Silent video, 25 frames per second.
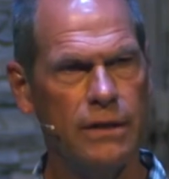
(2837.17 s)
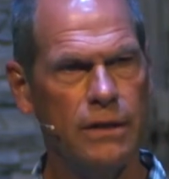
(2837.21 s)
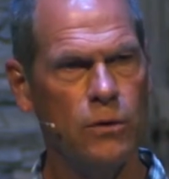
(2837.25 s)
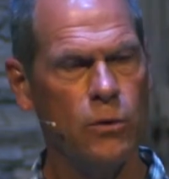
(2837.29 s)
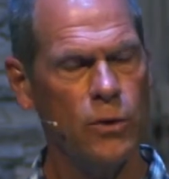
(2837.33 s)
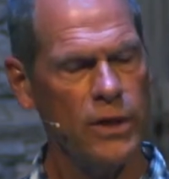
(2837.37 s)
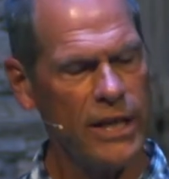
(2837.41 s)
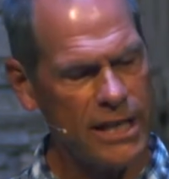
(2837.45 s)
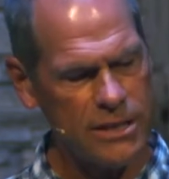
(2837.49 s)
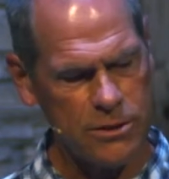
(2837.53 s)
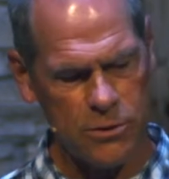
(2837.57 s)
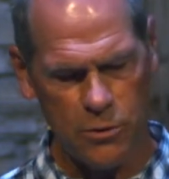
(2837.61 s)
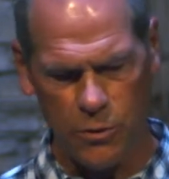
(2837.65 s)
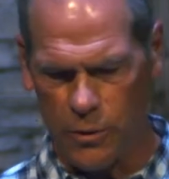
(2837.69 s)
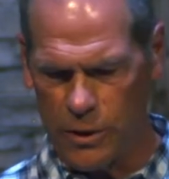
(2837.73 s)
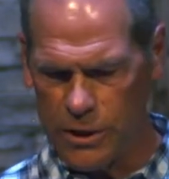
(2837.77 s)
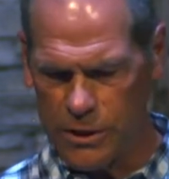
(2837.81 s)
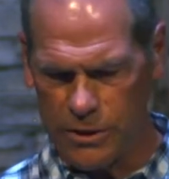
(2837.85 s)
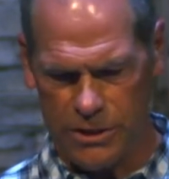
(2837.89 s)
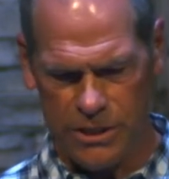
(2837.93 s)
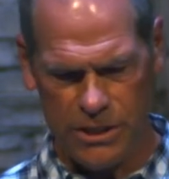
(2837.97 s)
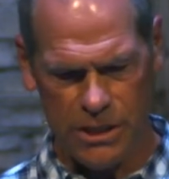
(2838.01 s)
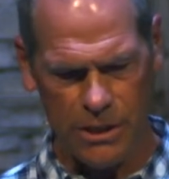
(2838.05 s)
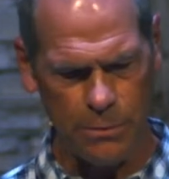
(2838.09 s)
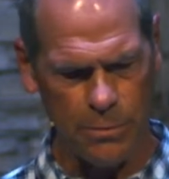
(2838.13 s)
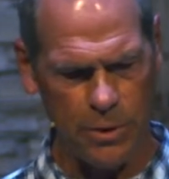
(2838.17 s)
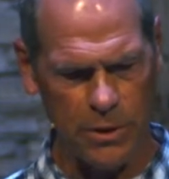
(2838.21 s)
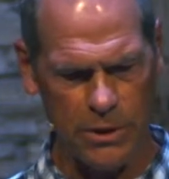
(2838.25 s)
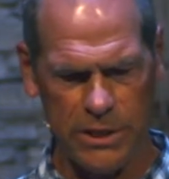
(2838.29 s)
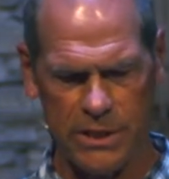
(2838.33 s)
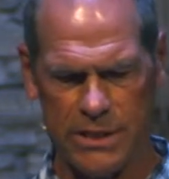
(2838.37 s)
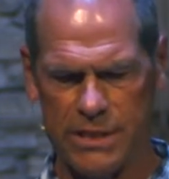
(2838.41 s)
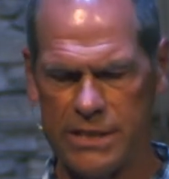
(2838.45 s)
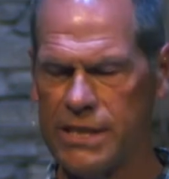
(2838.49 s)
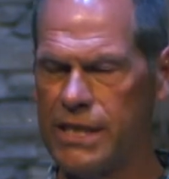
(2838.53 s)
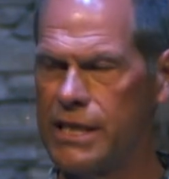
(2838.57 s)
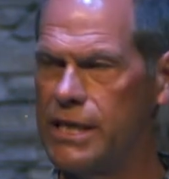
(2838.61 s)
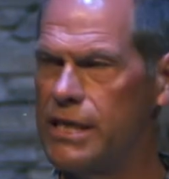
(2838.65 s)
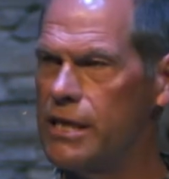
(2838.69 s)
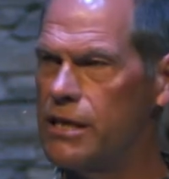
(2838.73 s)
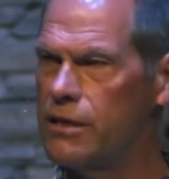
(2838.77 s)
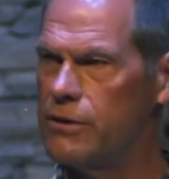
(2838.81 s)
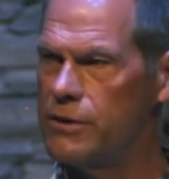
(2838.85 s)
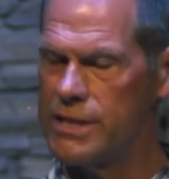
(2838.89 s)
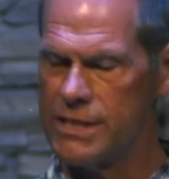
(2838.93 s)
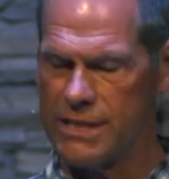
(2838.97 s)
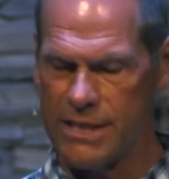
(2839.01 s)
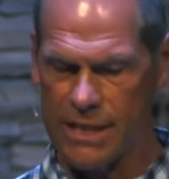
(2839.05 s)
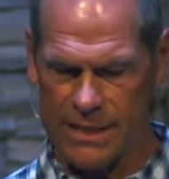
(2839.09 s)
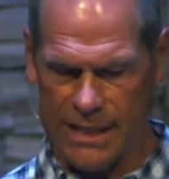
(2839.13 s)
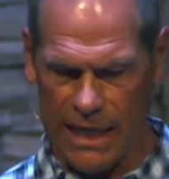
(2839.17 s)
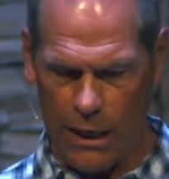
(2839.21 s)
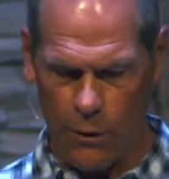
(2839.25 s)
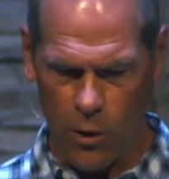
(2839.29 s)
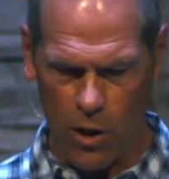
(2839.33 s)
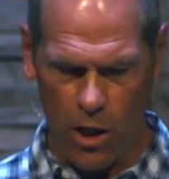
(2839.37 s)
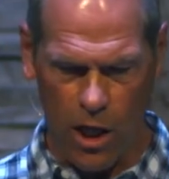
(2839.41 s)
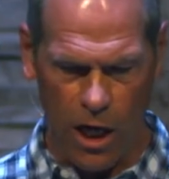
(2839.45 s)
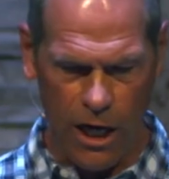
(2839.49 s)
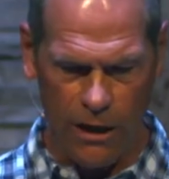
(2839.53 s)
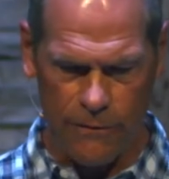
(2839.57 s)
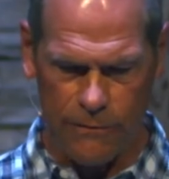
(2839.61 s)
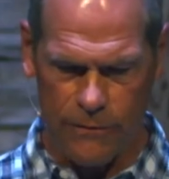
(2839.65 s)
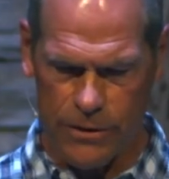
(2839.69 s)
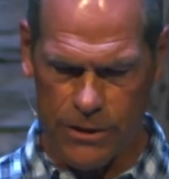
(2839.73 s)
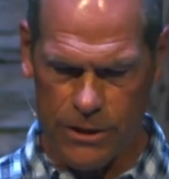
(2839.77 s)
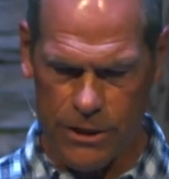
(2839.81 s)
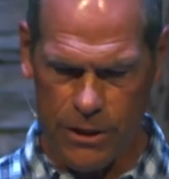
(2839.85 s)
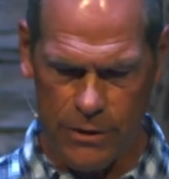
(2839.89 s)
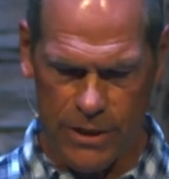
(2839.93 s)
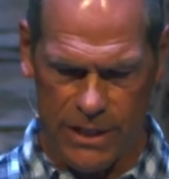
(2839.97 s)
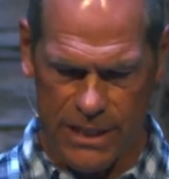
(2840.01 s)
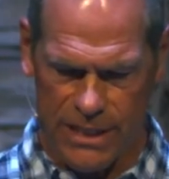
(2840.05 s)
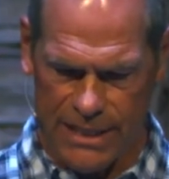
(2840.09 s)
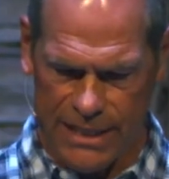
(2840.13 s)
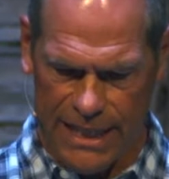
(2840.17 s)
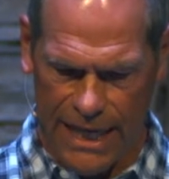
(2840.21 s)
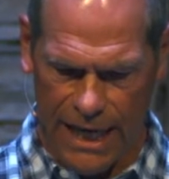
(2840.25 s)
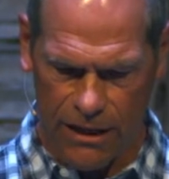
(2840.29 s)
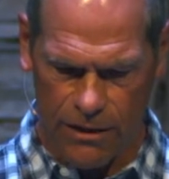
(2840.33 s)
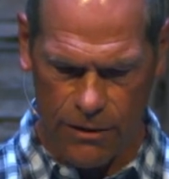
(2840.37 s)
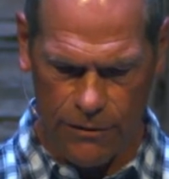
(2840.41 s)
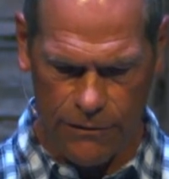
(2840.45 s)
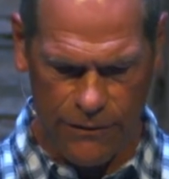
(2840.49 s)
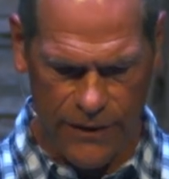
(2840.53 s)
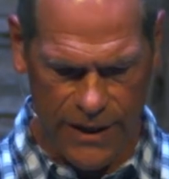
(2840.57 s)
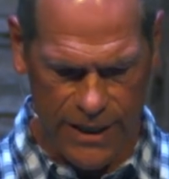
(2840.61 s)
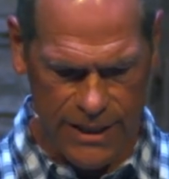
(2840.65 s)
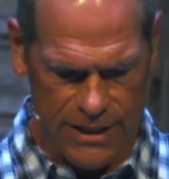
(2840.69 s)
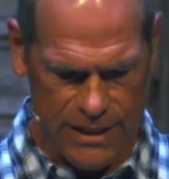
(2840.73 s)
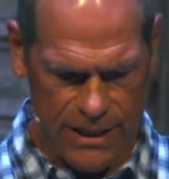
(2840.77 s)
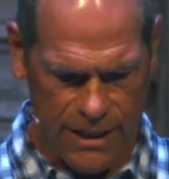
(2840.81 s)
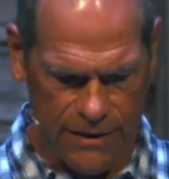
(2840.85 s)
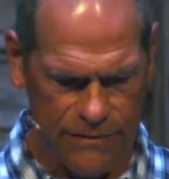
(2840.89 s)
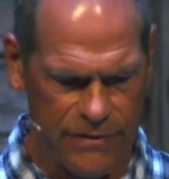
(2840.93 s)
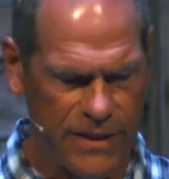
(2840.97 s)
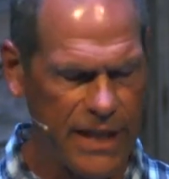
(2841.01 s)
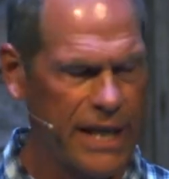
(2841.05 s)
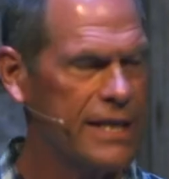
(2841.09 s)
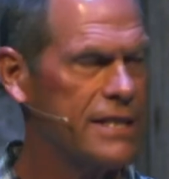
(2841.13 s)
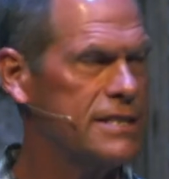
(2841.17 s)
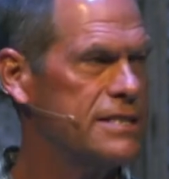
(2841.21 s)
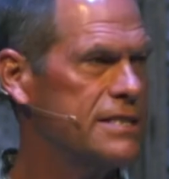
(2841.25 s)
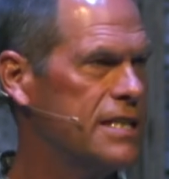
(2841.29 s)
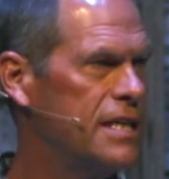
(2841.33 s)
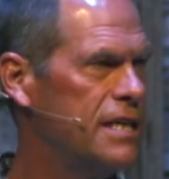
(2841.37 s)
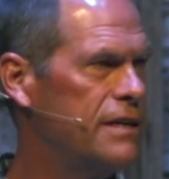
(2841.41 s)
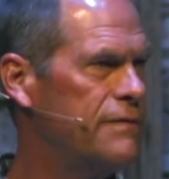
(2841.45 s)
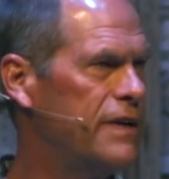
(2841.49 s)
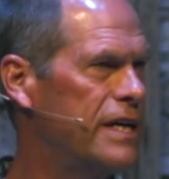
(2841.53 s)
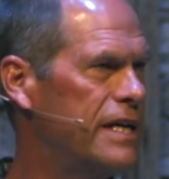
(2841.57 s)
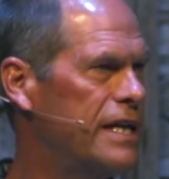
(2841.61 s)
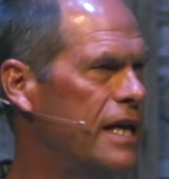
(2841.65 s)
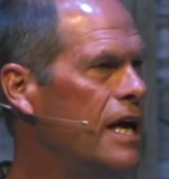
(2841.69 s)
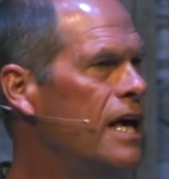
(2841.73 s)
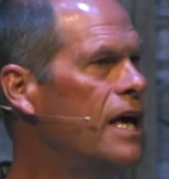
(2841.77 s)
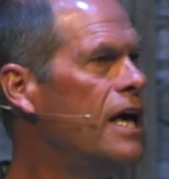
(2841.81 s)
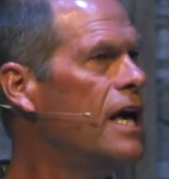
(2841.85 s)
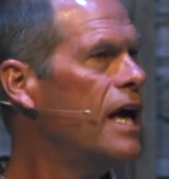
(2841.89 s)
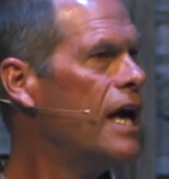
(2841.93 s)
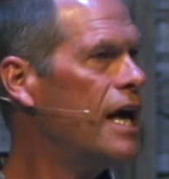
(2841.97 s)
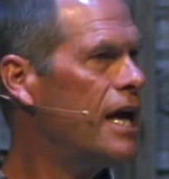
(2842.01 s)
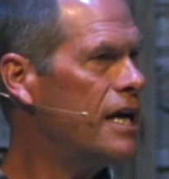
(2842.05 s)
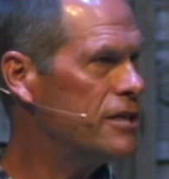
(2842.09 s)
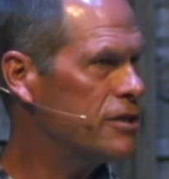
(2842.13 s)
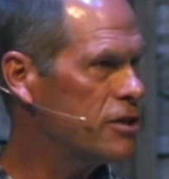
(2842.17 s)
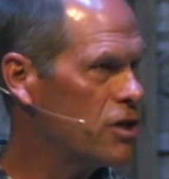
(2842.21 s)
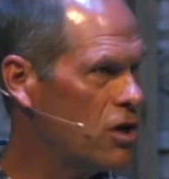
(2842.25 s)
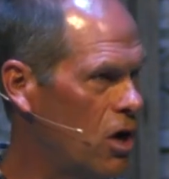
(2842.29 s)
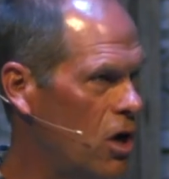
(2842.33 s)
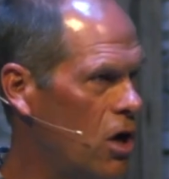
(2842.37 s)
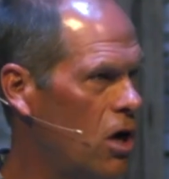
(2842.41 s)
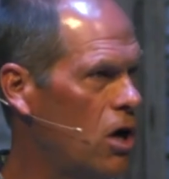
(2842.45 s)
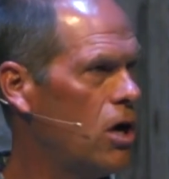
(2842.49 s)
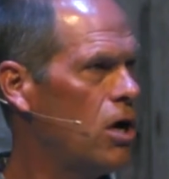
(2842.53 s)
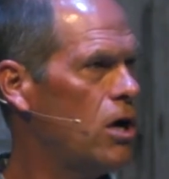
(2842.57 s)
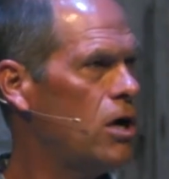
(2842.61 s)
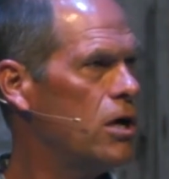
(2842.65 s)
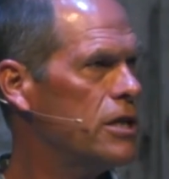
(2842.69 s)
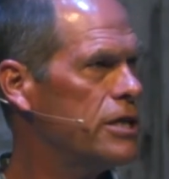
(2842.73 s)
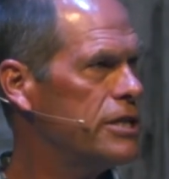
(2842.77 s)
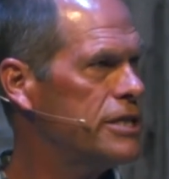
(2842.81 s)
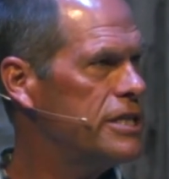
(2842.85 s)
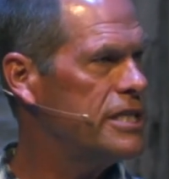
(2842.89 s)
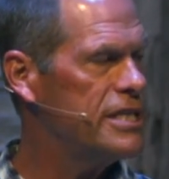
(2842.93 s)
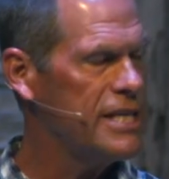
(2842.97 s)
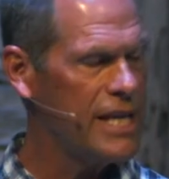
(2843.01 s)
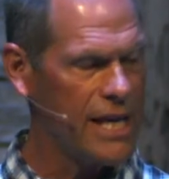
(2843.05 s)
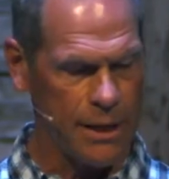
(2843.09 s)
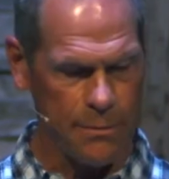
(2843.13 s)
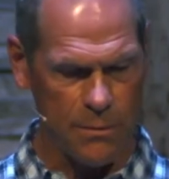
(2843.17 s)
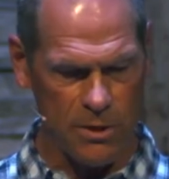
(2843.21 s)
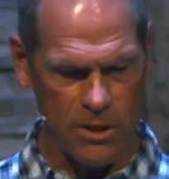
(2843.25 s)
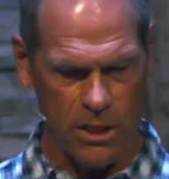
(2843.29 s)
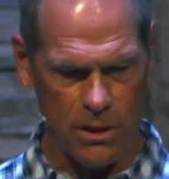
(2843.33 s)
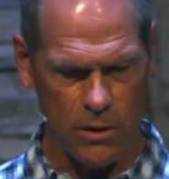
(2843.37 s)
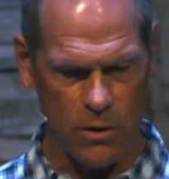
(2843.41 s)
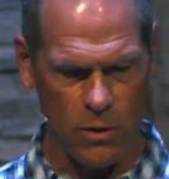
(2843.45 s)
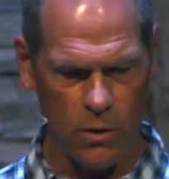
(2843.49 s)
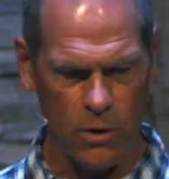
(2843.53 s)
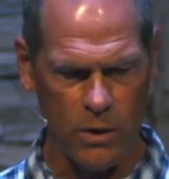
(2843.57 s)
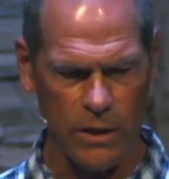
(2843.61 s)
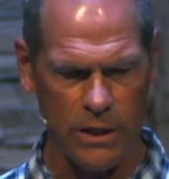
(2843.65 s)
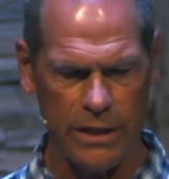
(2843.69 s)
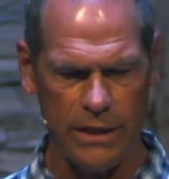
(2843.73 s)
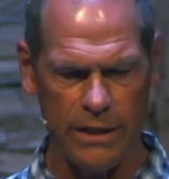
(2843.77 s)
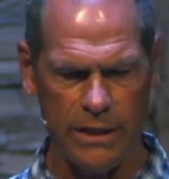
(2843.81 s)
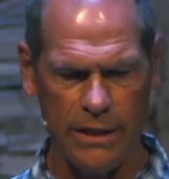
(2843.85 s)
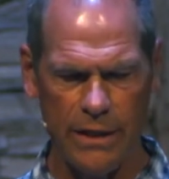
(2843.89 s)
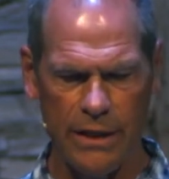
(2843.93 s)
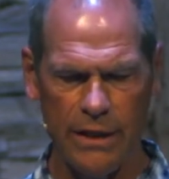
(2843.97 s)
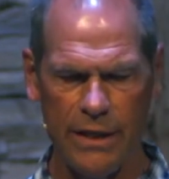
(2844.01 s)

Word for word: Well, that's real simple to see here. He says, "I will offer to you the sacrifice of thanksgiving and call on the name of the Lord."